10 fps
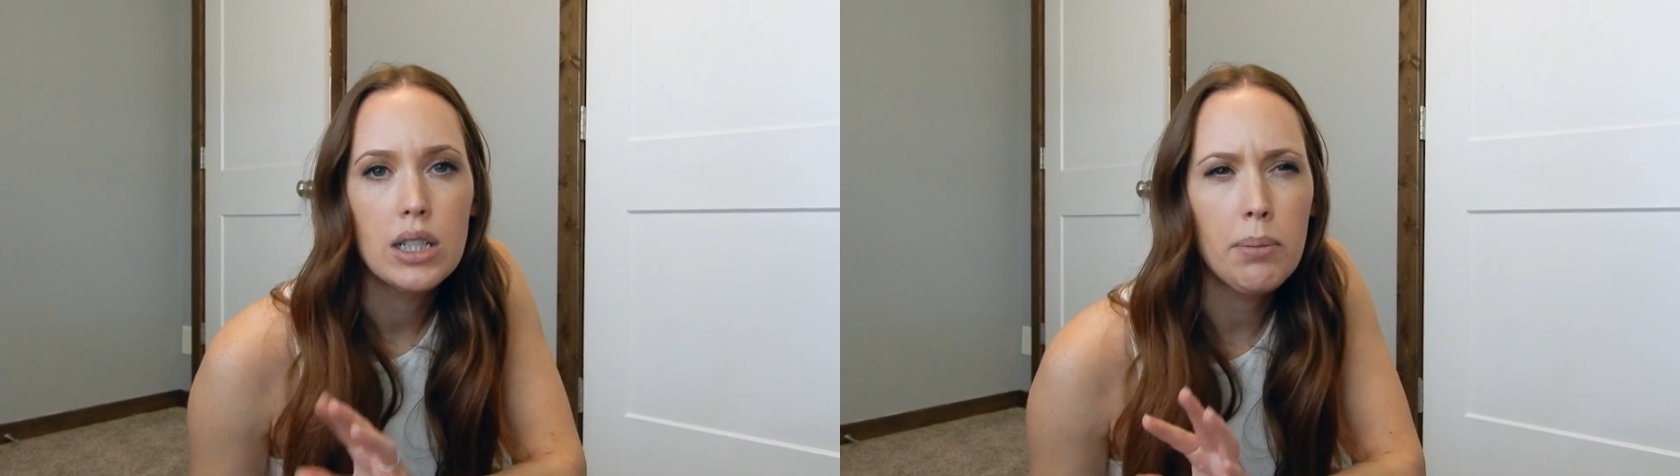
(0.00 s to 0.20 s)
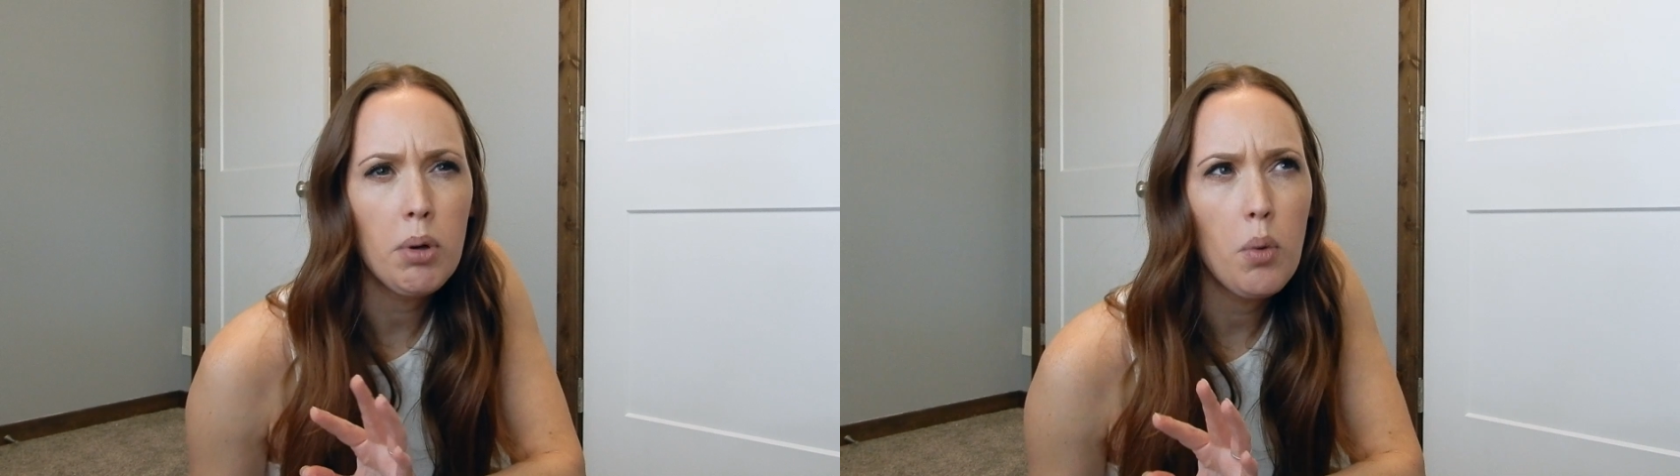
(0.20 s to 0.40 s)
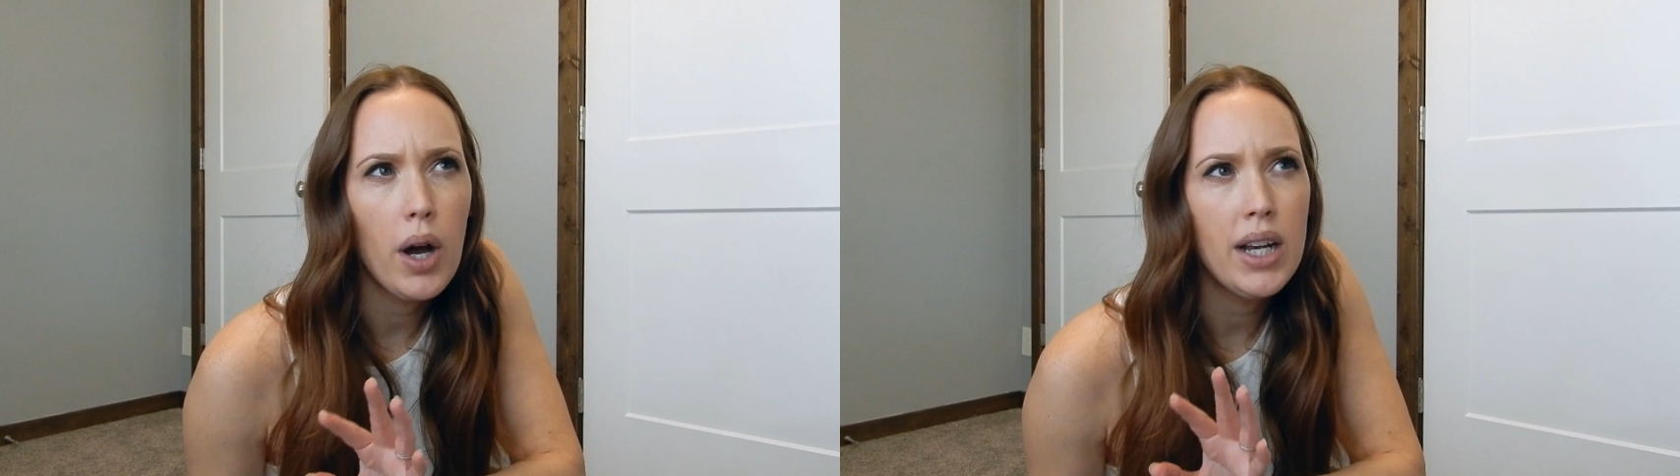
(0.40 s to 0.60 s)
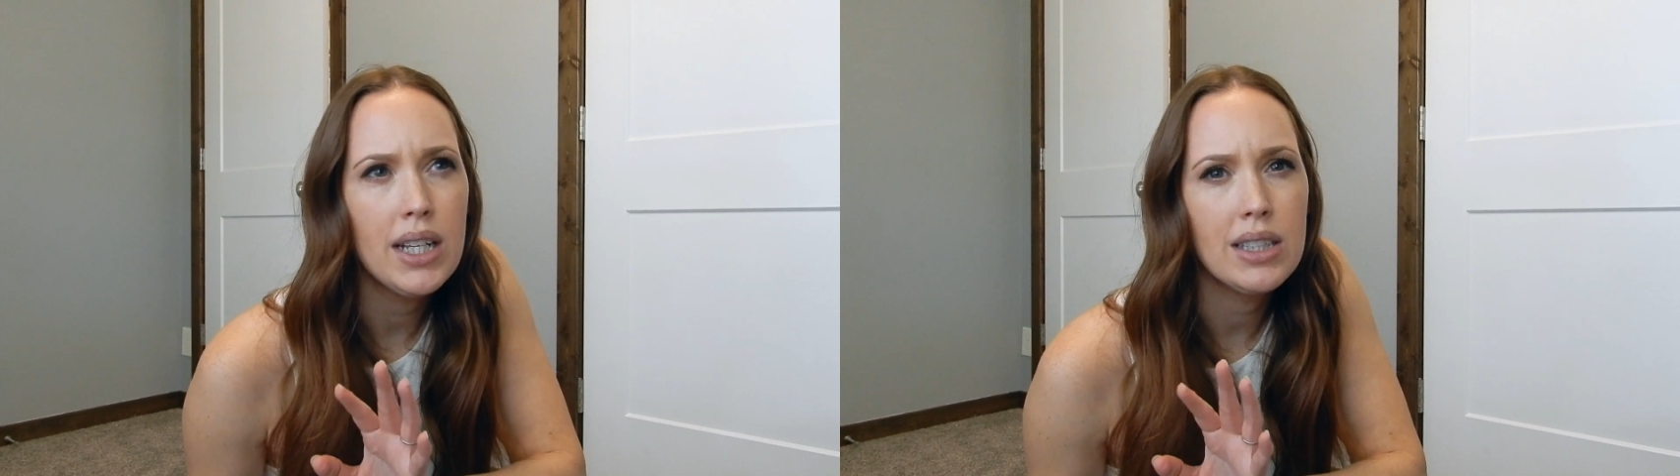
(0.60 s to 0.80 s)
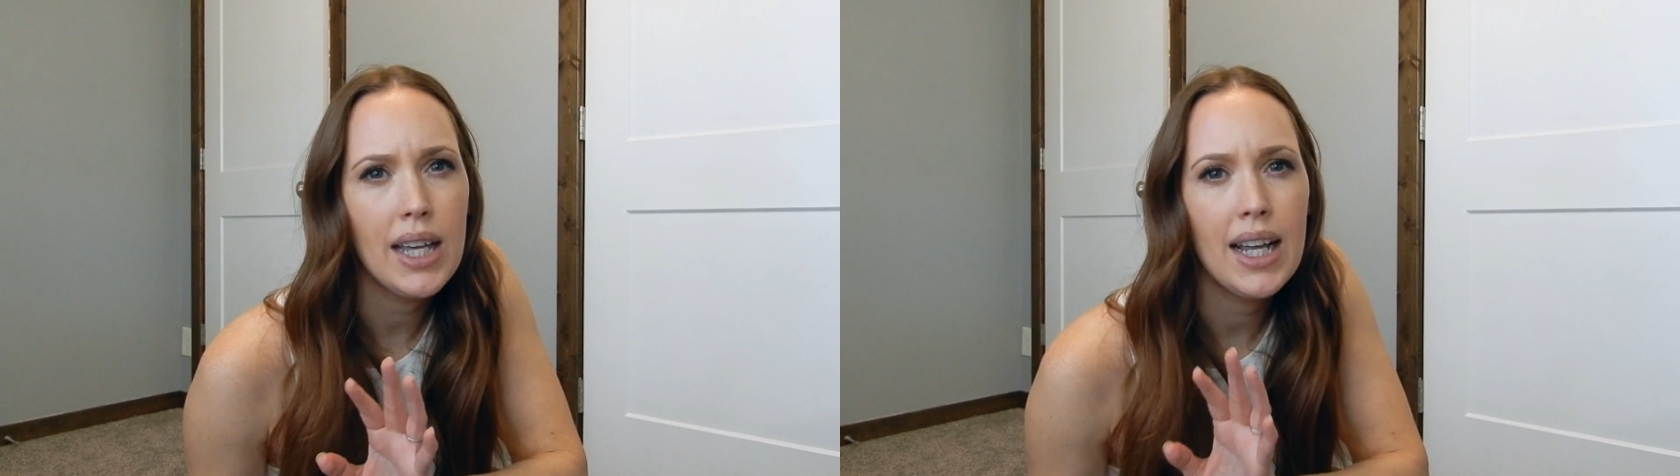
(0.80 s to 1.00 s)
Number one,
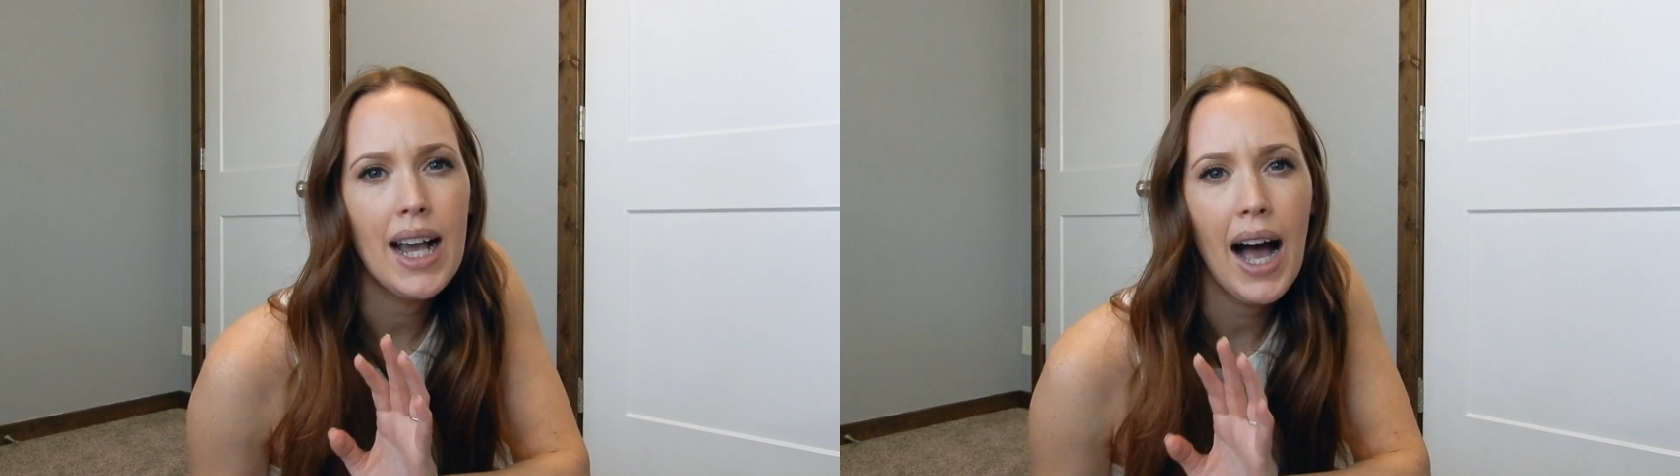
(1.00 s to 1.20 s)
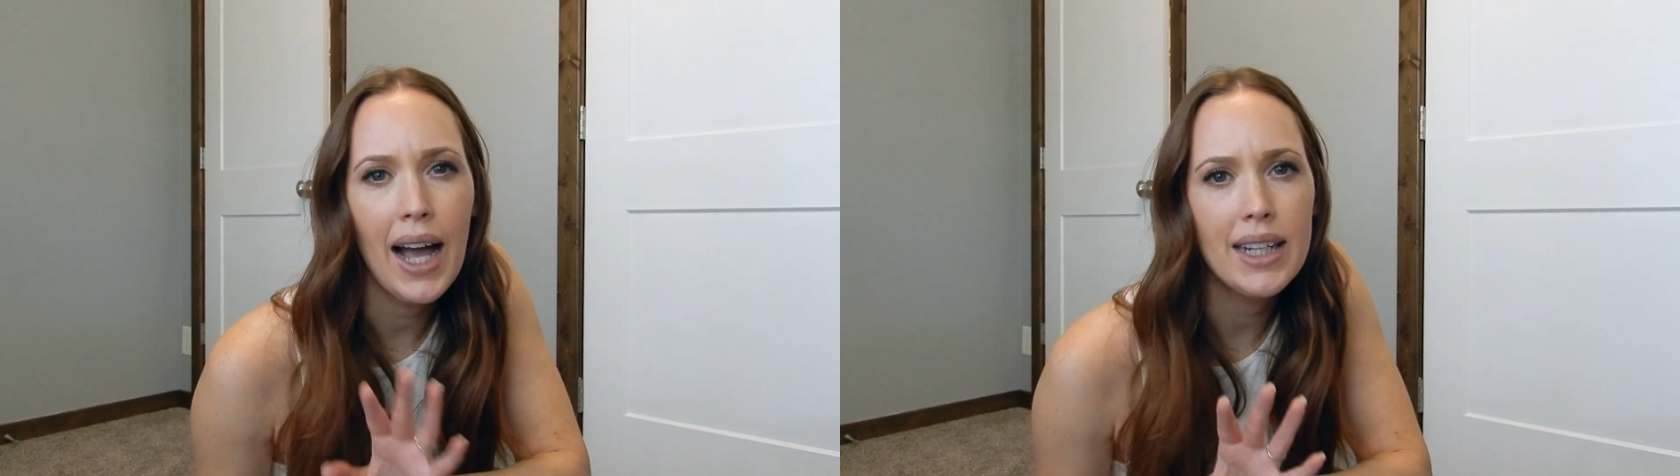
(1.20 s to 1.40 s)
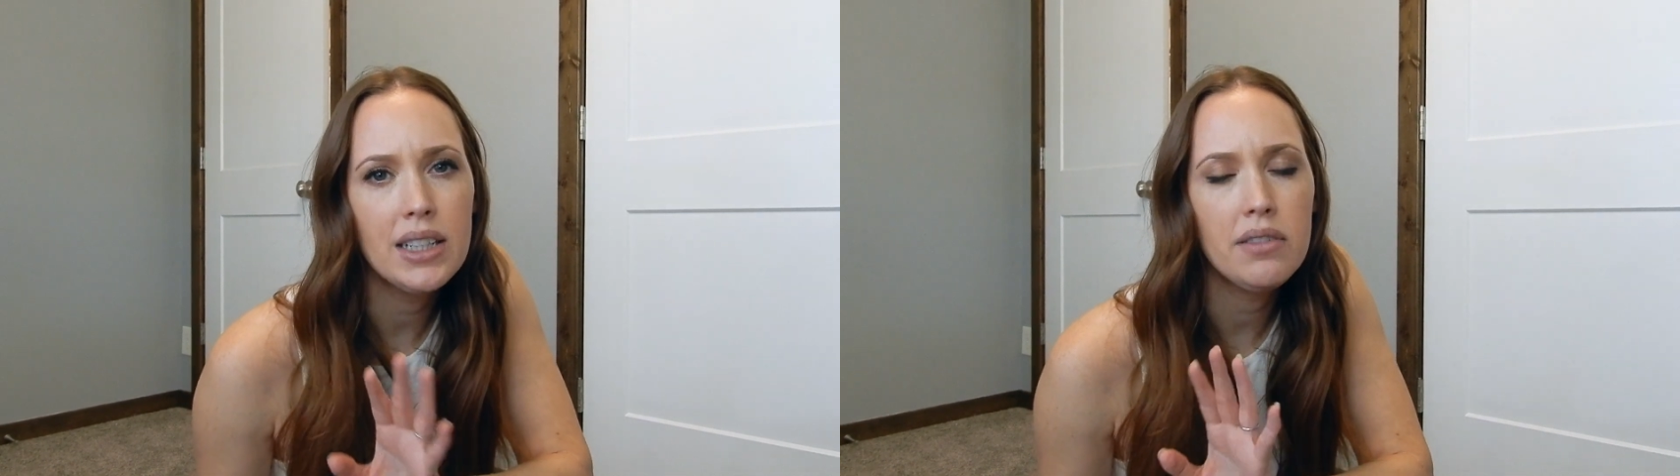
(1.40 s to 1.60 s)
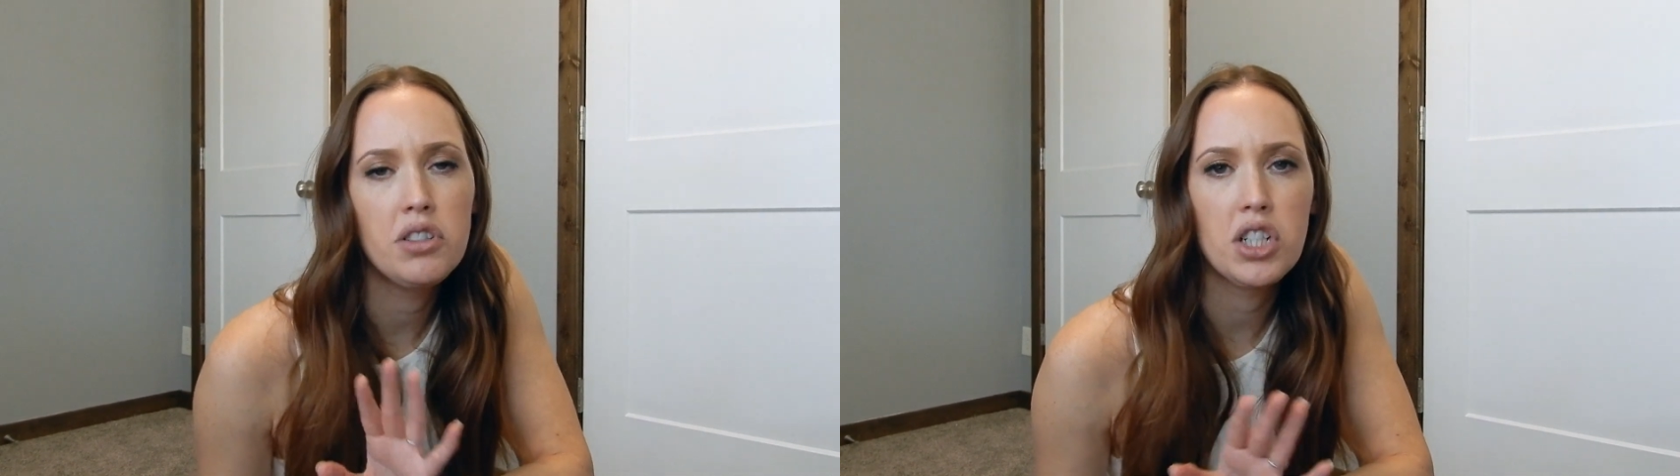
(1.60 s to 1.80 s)
it's like kind of